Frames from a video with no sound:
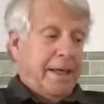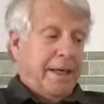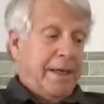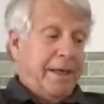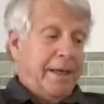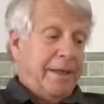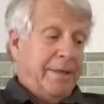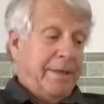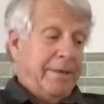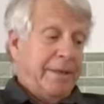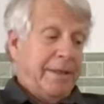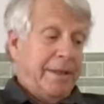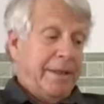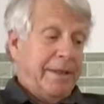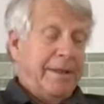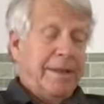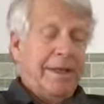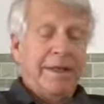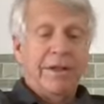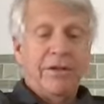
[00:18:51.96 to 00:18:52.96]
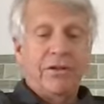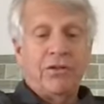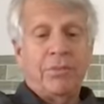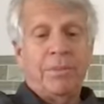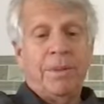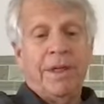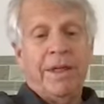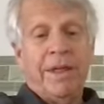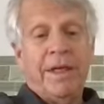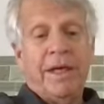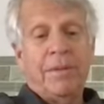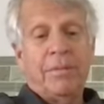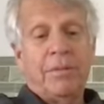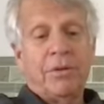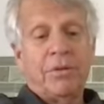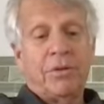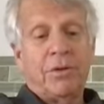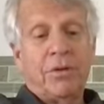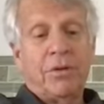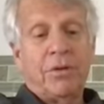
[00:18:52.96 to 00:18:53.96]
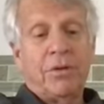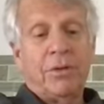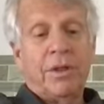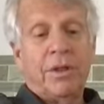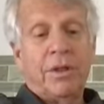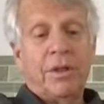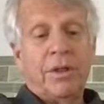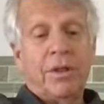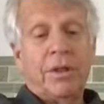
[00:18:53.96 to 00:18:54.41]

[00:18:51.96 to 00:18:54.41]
I think it's being able to